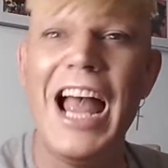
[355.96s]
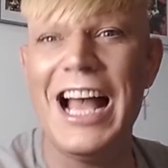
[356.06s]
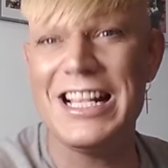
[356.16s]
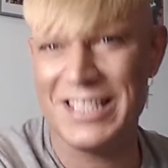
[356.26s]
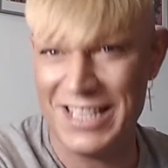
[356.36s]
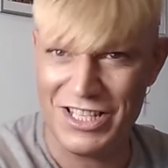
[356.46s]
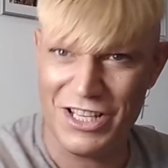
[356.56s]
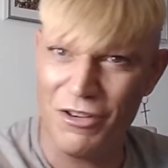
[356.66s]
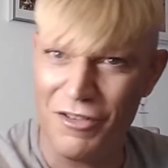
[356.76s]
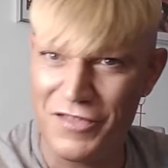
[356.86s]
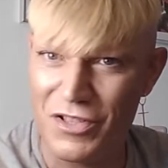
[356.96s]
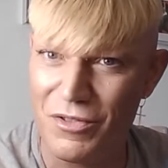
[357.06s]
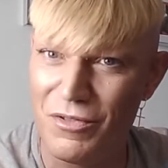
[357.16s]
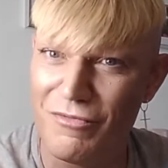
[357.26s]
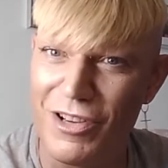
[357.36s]
and sent it off
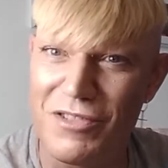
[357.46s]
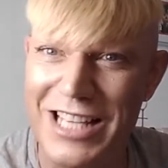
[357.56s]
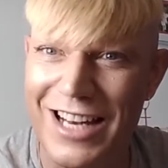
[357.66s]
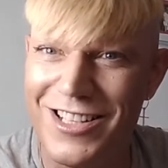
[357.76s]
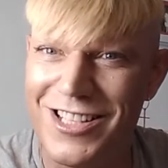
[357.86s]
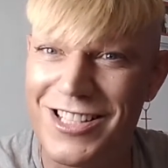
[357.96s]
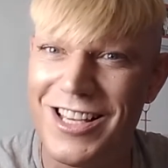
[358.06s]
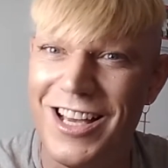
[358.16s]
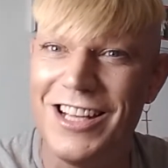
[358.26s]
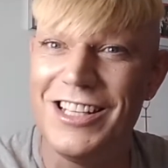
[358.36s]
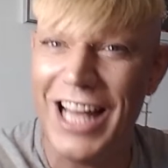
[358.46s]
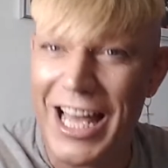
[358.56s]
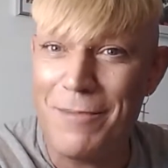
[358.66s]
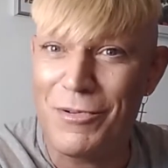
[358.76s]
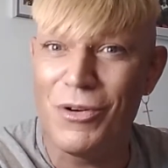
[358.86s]
to Rozalla's
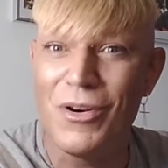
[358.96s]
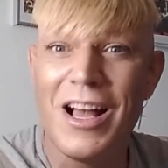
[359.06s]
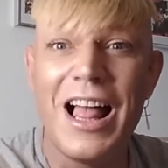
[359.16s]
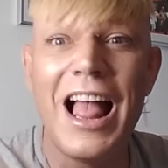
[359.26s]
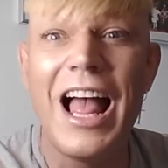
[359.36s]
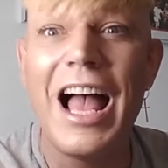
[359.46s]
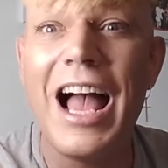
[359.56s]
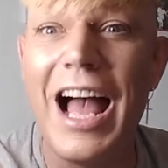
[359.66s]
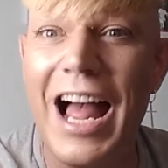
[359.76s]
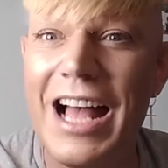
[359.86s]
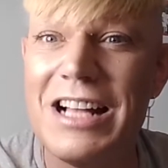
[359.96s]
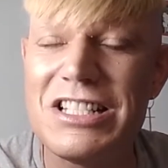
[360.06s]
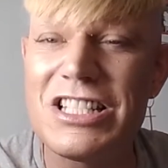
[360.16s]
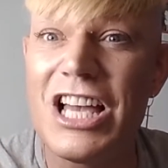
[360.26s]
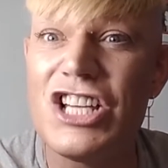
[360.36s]
label.
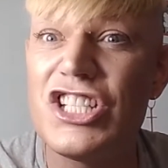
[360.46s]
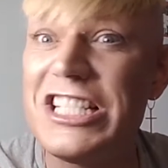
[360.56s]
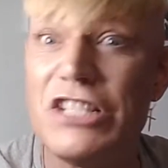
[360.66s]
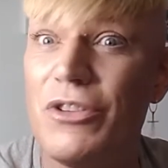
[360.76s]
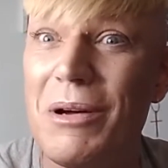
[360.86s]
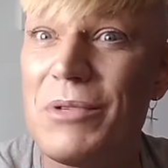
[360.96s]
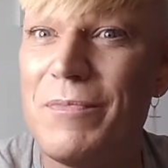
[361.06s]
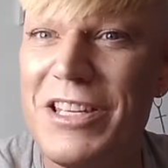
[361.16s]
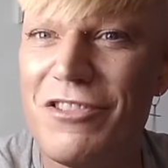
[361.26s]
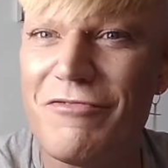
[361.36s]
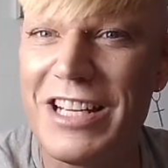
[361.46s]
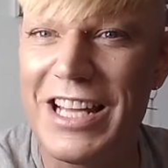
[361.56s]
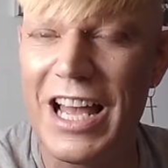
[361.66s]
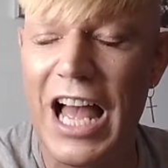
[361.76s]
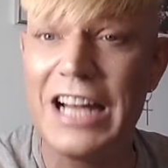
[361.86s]
And she didn't know it was me that had written
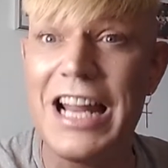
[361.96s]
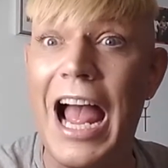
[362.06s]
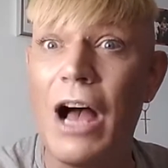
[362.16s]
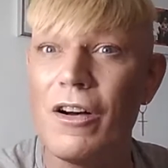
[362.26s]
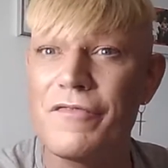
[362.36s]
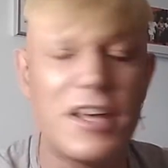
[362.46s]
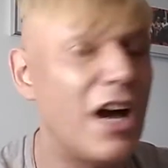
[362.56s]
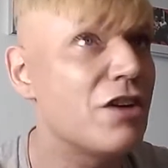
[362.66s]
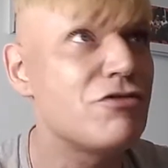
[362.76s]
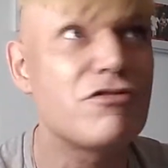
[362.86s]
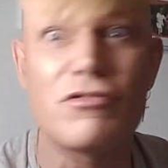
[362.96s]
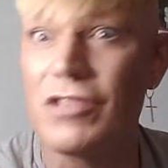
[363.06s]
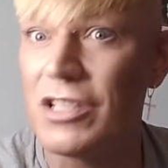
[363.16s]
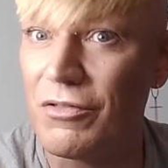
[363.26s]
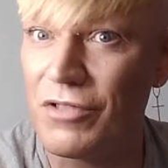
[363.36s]
it. And out of the 100 or so